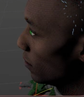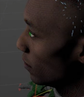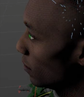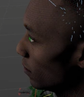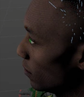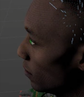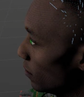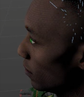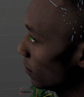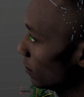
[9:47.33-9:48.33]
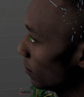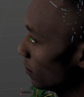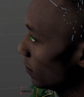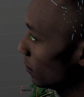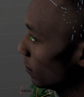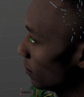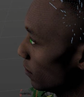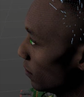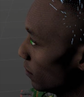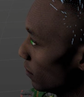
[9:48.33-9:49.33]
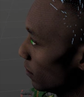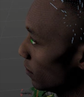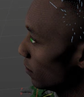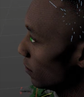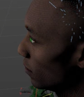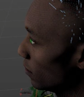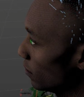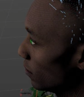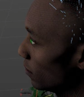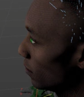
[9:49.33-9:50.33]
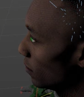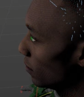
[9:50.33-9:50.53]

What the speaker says: Nothing is said.